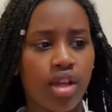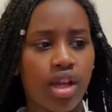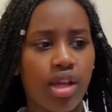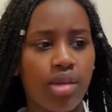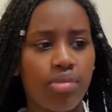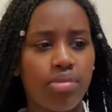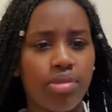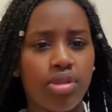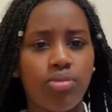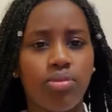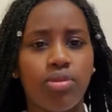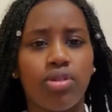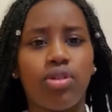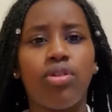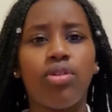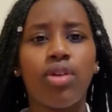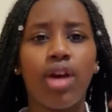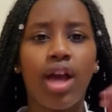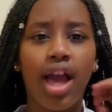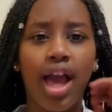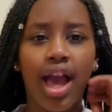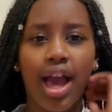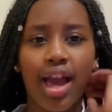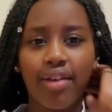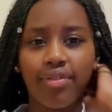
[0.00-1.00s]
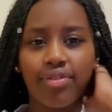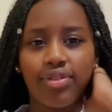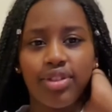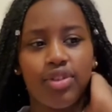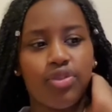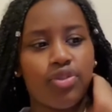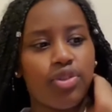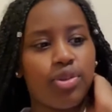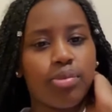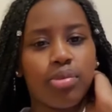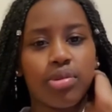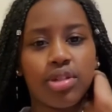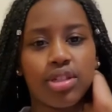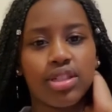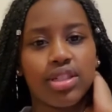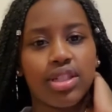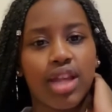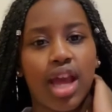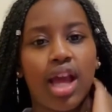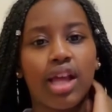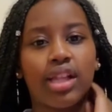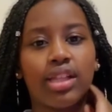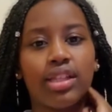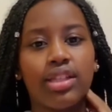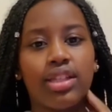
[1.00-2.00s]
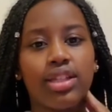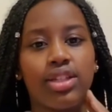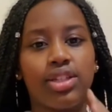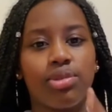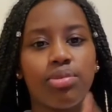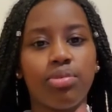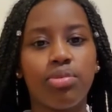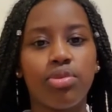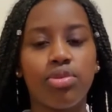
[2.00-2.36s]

I mean, we don't have different personalities.